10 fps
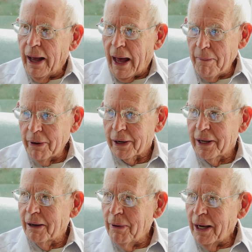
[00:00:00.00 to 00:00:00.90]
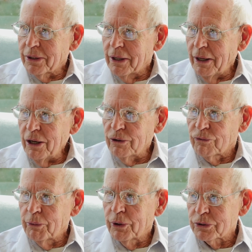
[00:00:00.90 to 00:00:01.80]
I better get back to
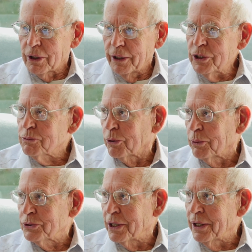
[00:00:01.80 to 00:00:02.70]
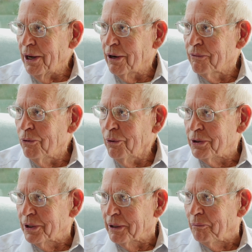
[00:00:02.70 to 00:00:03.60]
Nashville because Elizabeth was in
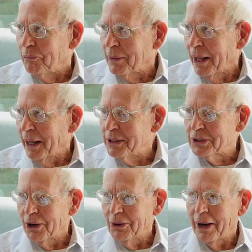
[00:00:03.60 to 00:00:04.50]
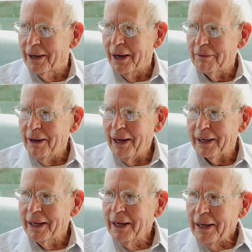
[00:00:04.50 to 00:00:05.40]
California. And so I got
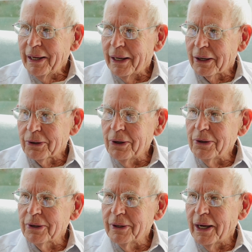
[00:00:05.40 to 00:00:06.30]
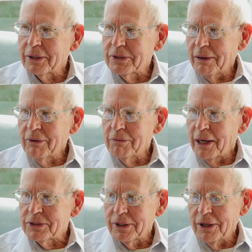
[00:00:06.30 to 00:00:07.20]
back and I called her and I examined
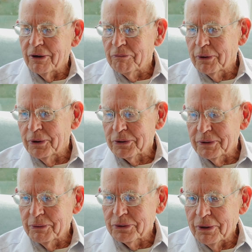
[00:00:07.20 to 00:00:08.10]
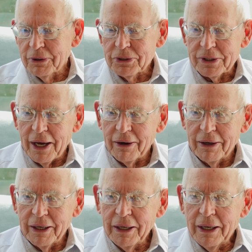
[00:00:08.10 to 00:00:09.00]
myself because it was on a
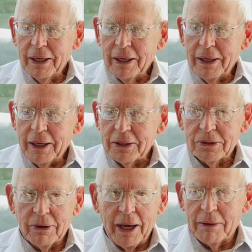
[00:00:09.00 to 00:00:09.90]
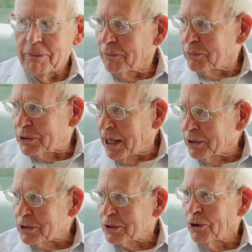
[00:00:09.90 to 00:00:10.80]
Saturday. And so I had my
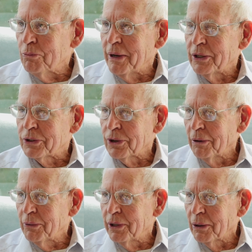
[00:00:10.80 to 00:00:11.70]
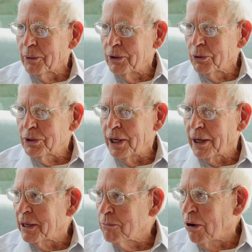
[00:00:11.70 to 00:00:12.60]
stethoscope and I determined there were no
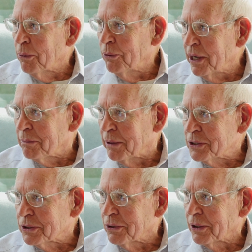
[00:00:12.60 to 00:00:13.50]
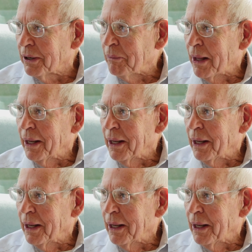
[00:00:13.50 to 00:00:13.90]
tinkling borborygmi, so